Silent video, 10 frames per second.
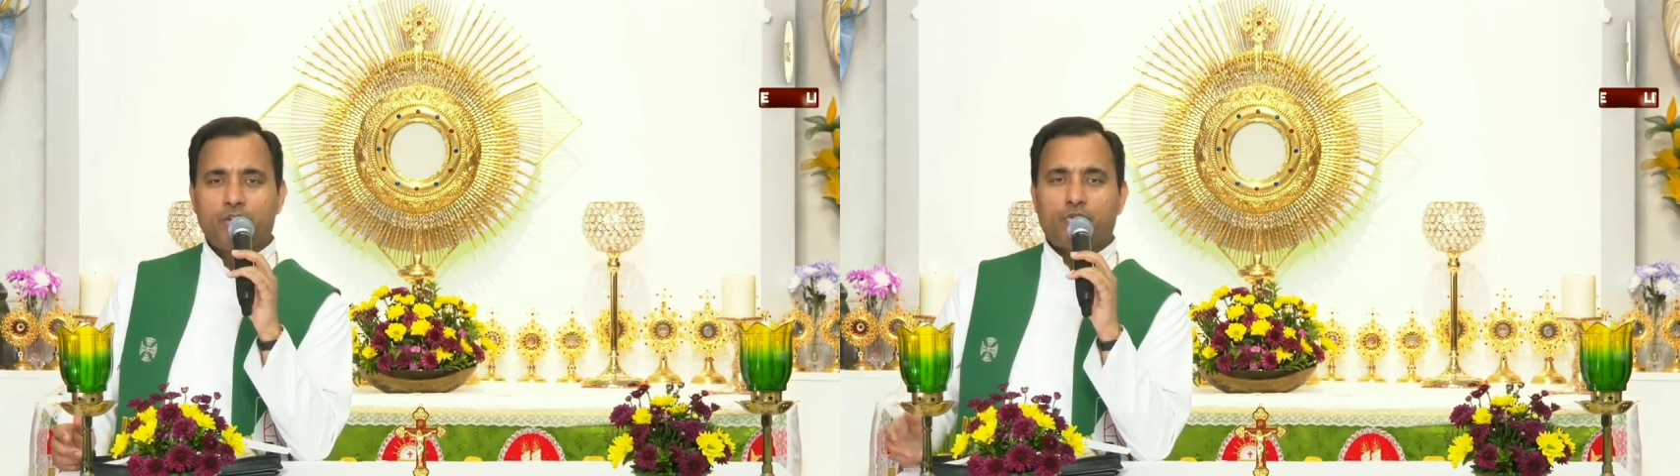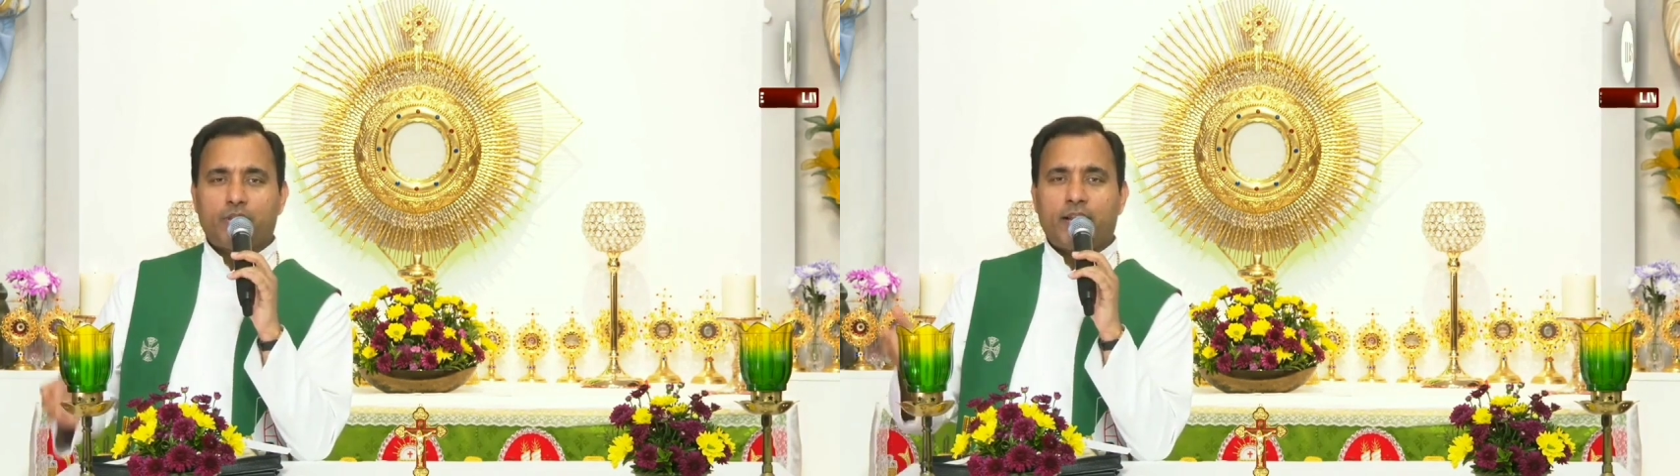
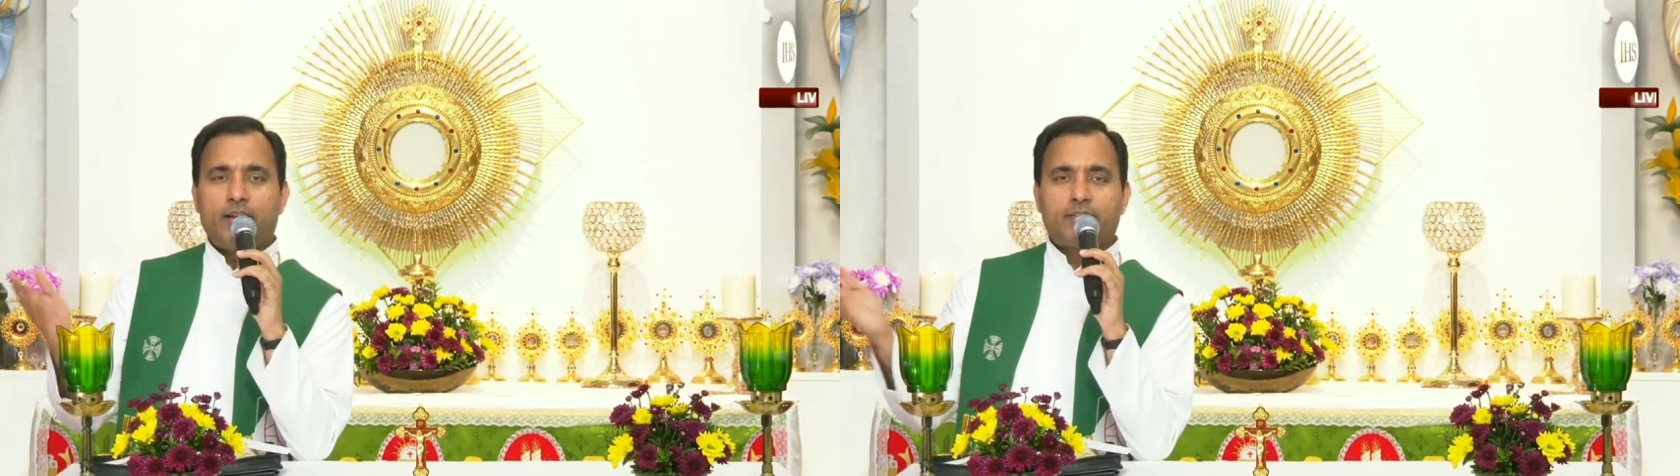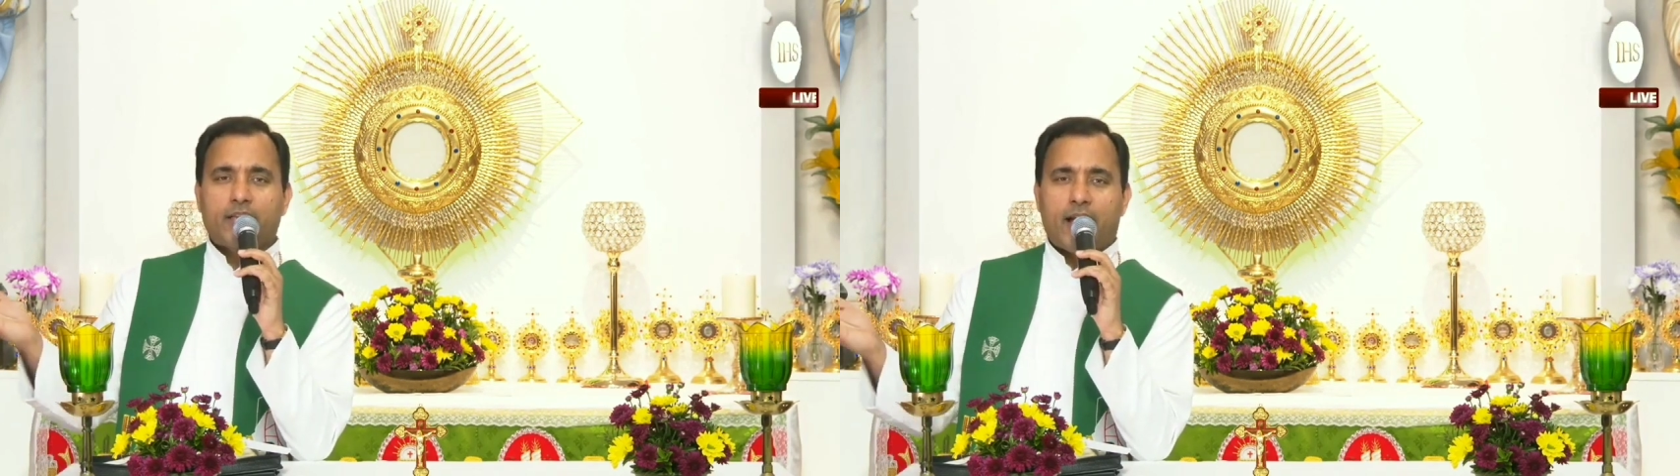So they
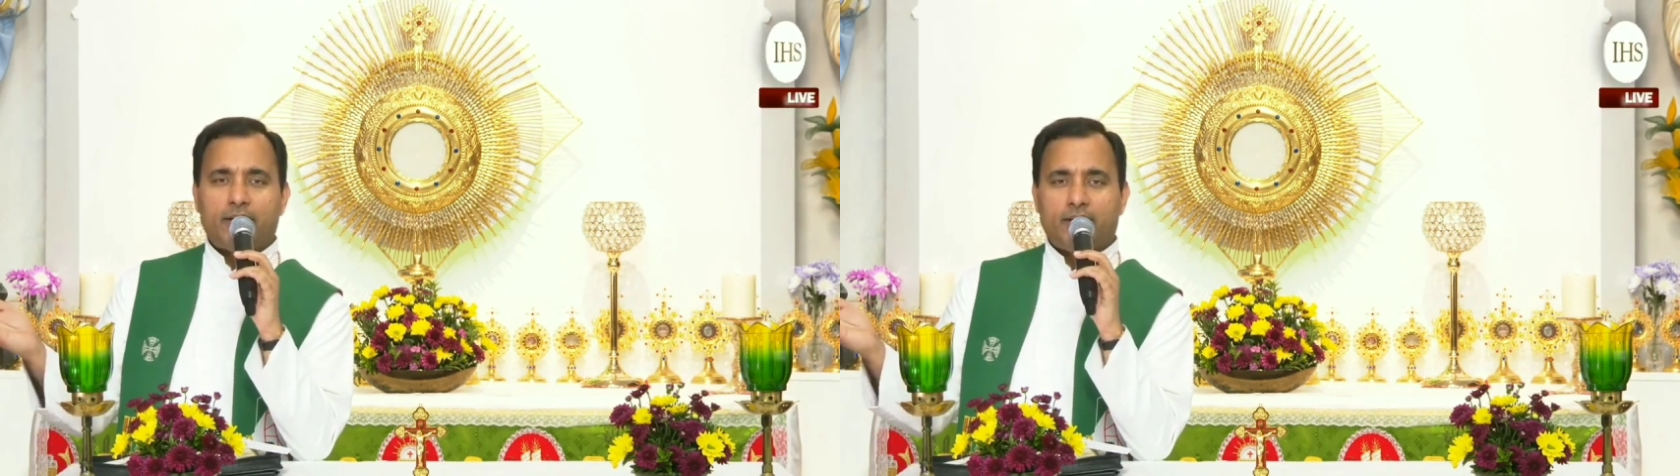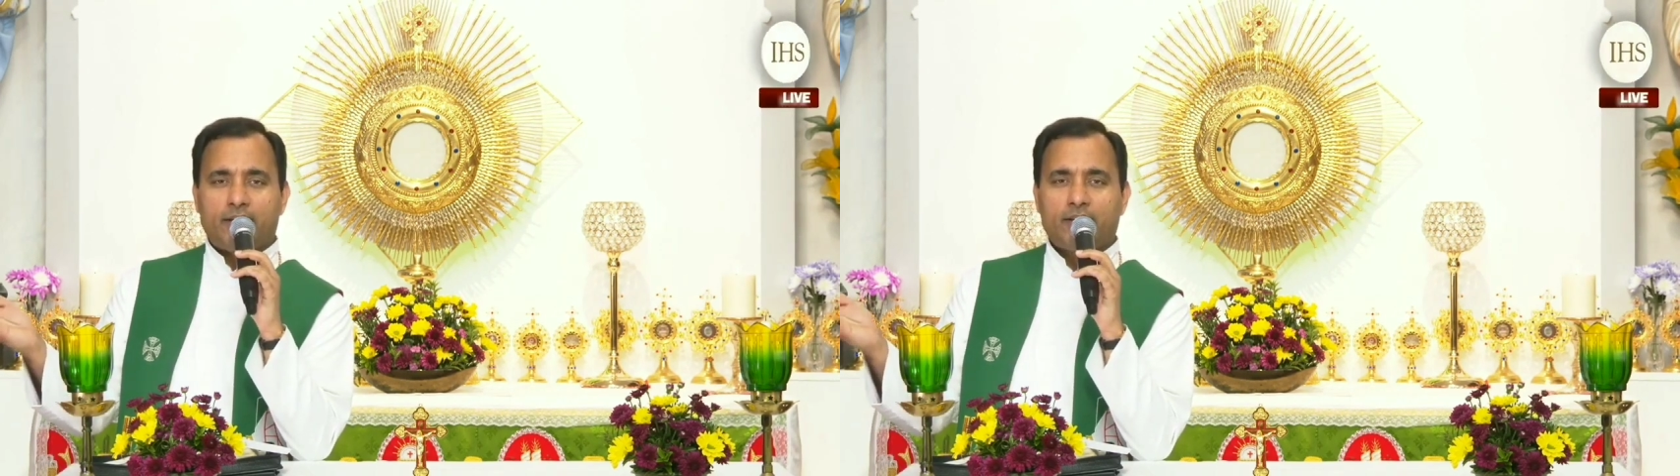
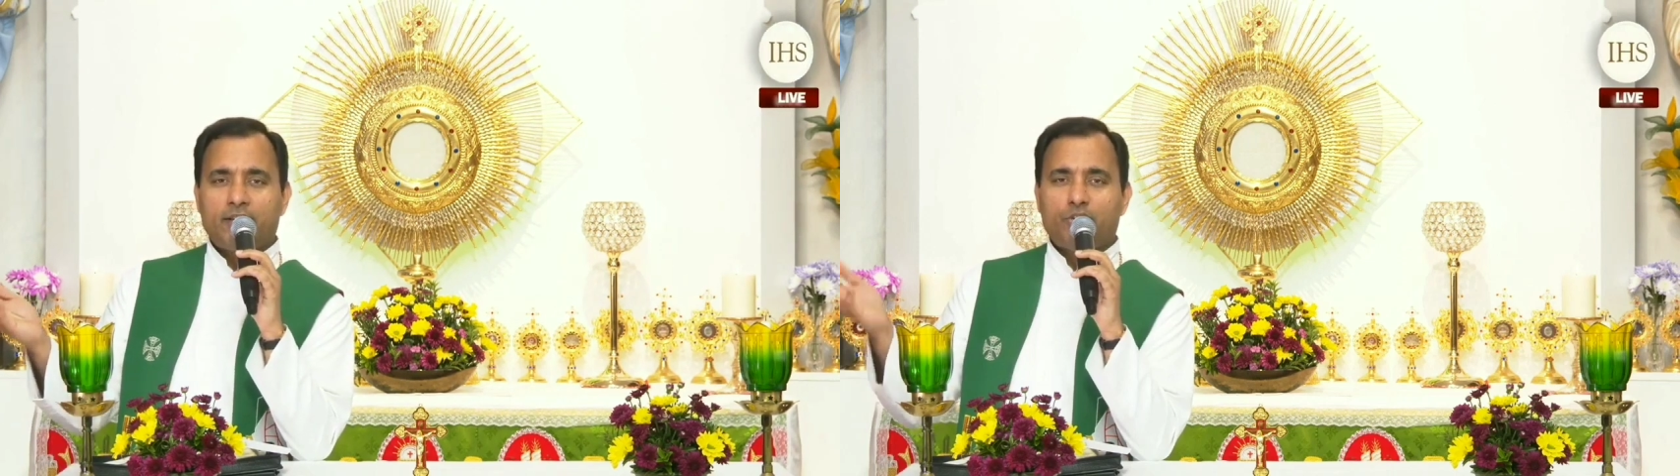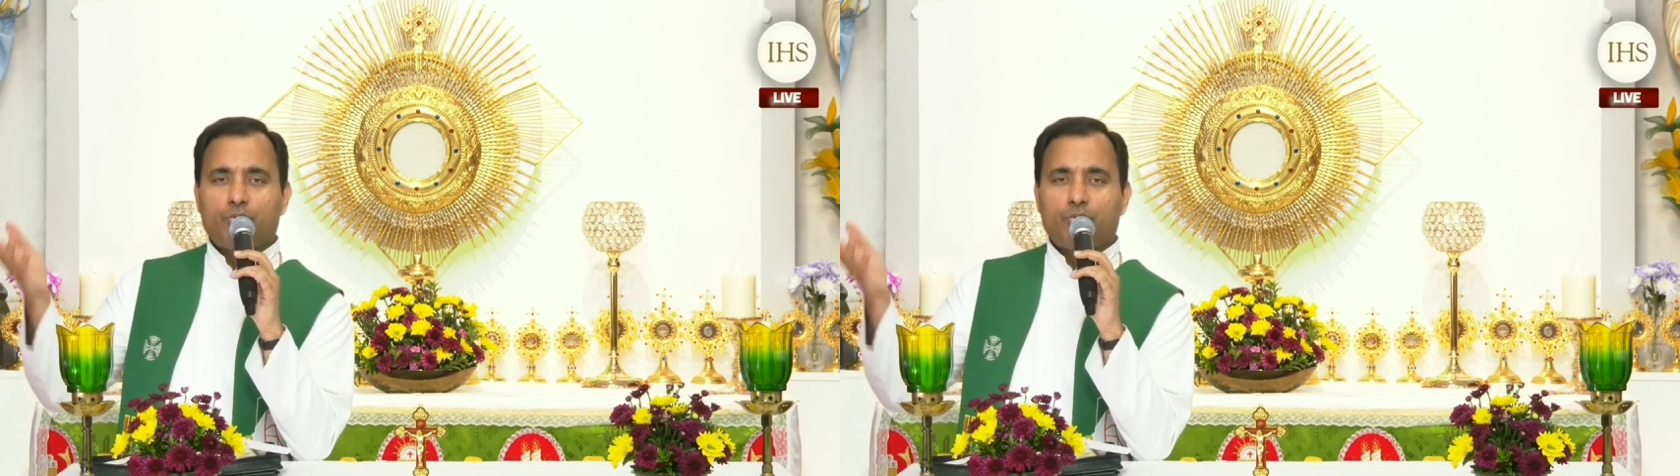decided